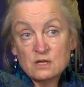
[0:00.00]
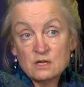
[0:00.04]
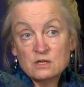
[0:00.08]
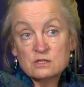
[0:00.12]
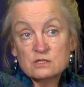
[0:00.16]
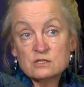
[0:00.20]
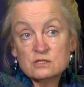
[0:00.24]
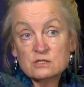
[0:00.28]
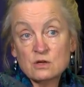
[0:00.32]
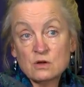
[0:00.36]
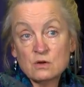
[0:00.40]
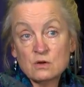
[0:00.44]

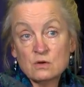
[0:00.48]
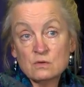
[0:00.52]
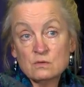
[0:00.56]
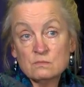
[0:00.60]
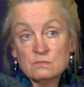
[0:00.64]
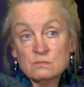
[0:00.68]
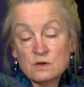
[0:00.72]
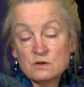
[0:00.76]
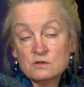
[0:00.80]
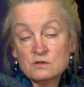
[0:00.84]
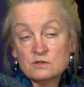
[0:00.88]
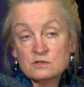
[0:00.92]
So,
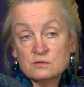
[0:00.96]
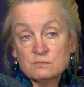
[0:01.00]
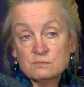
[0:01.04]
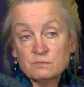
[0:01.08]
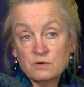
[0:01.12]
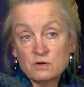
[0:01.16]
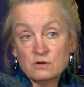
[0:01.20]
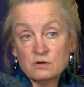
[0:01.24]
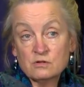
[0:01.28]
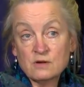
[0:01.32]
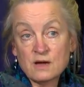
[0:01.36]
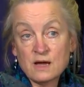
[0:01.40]
most
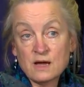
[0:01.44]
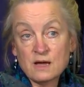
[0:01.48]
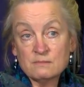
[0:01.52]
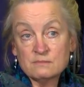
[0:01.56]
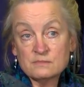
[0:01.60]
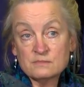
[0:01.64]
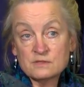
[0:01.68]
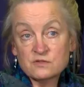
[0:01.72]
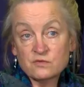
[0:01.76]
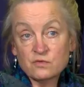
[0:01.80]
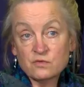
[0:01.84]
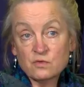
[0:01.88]

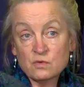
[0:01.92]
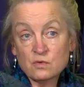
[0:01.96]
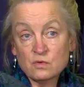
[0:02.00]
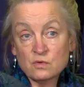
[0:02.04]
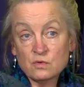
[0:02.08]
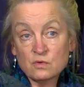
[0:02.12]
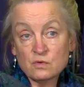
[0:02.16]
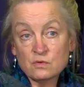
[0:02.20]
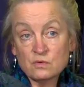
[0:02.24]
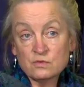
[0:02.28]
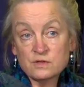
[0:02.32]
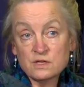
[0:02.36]
programs
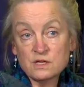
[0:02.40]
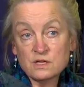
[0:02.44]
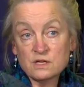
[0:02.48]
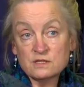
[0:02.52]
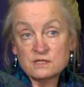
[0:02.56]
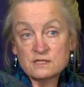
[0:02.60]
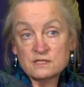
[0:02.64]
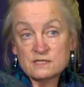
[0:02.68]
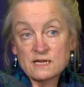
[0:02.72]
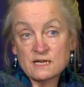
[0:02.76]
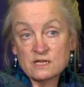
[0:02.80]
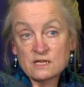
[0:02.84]
for the
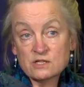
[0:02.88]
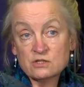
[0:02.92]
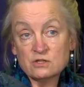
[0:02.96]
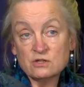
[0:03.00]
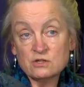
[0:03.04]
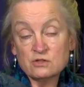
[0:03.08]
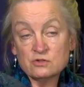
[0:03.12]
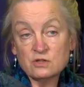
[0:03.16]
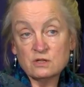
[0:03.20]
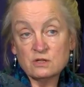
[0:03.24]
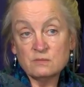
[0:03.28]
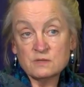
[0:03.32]
detection
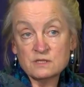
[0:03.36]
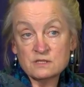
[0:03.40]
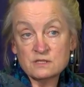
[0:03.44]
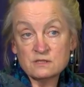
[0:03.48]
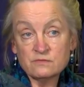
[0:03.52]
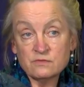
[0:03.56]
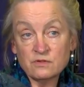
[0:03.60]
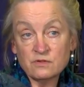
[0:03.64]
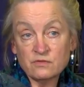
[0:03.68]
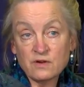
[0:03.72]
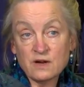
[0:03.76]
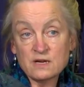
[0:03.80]
and treatment
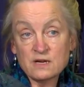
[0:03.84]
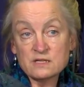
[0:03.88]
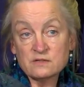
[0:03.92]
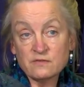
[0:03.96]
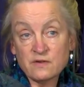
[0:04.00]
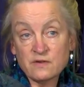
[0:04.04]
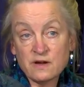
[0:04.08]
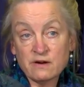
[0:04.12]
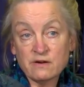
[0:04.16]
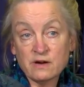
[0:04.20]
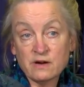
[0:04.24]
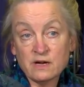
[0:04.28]
of
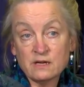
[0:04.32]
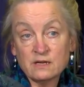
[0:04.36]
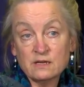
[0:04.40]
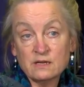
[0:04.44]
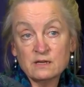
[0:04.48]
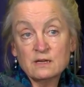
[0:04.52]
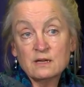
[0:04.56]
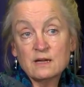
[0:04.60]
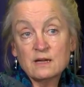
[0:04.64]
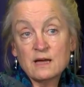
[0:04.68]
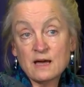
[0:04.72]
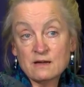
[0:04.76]
refractive error
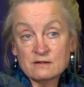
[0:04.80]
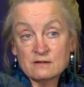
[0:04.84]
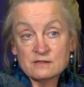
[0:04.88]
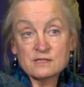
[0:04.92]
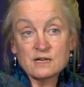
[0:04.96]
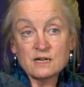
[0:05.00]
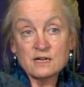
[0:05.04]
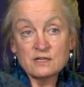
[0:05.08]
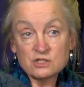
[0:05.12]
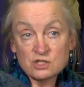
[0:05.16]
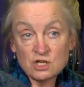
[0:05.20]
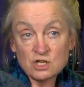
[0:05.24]

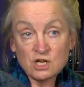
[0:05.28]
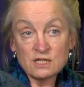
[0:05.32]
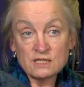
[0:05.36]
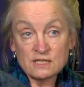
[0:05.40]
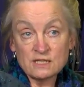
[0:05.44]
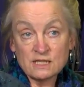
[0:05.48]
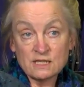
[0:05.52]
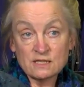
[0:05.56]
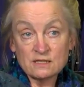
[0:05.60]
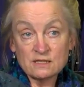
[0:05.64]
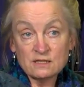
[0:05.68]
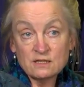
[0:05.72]
outside
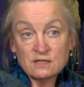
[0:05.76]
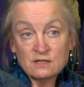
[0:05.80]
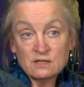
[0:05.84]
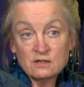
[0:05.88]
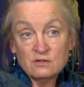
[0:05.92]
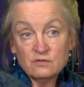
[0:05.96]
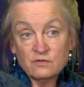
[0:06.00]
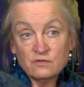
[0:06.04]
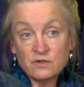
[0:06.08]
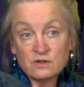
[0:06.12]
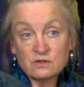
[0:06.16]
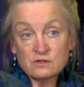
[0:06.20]
China
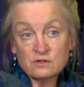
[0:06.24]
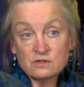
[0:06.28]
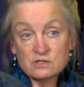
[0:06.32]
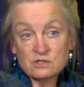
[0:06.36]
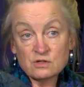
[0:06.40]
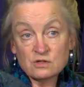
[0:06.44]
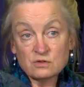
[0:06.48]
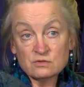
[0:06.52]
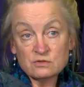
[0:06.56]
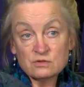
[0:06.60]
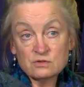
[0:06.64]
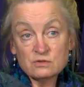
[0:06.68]

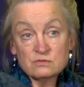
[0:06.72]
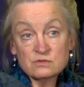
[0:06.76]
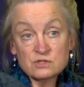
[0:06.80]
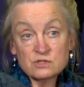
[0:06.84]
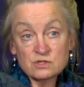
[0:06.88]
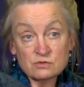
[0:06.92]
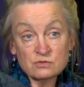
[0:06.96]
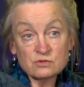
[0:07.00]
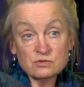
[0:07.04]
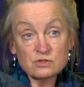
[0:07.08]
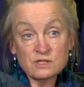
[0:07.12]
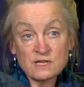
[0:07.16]
focus on
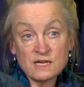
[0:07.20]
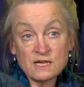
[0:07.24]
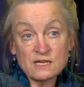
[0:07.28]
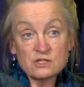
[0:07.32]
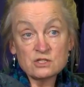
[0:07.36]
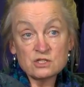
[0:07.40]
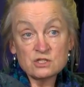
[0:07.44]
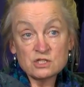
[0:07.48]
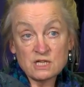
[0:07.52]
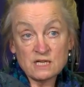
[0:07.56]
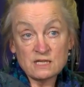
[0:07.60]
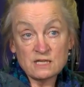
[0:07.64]
children
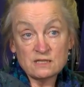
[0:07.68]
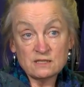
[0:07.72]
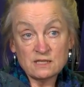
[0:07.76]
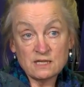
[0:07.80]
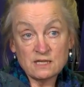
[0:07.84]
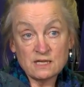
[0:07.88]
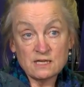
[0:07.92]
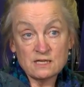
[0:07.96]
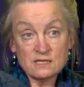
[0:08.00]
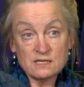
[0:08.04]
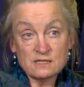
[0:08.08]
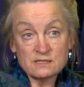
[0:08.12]
aged 10
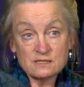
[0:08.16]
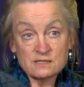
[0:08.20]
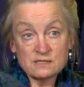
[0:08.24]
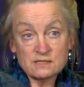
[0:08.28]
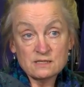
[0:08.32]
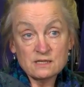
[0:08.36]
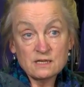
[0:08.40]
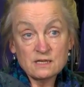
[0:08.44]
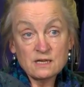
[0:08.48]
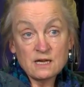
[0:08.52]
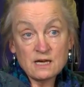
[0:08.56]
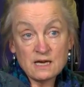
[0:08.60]
years
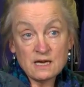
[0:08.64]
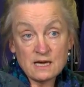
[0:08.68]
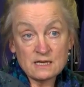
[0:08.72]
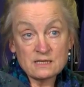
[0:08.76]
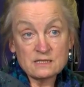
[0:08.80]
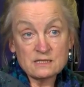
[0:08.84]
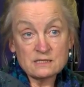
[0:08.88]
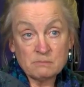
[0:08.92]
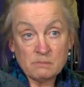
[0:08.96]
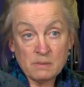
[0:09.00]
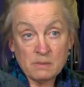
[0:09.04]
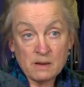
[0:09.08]

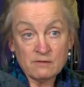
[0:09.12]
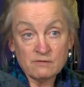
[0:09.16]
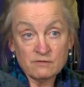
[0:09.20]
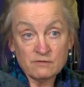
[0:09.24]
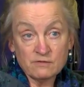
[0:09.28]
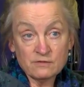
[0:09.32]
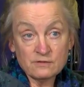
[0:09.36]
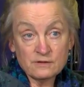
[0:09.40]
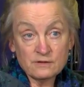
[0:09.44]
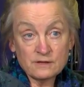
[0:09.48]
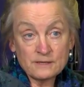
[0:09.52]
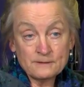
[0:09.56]
and
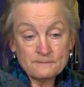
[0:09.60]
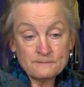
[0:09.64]
above.